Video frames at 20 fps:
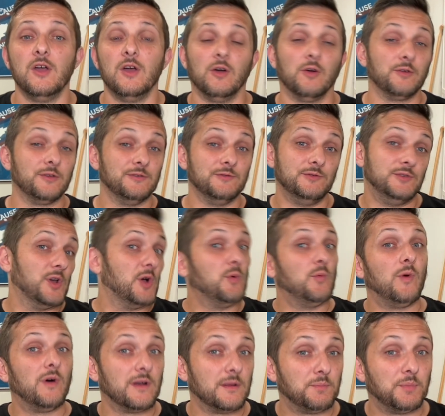or you don't
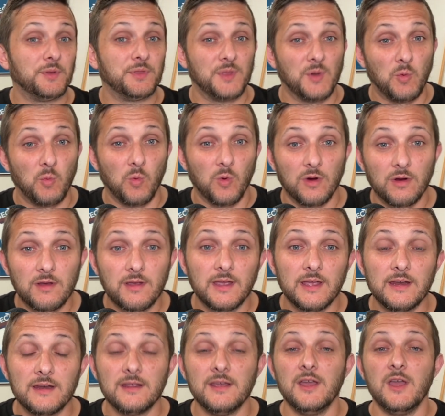want to put the work
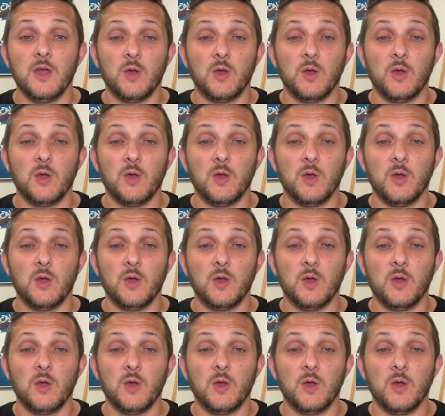in.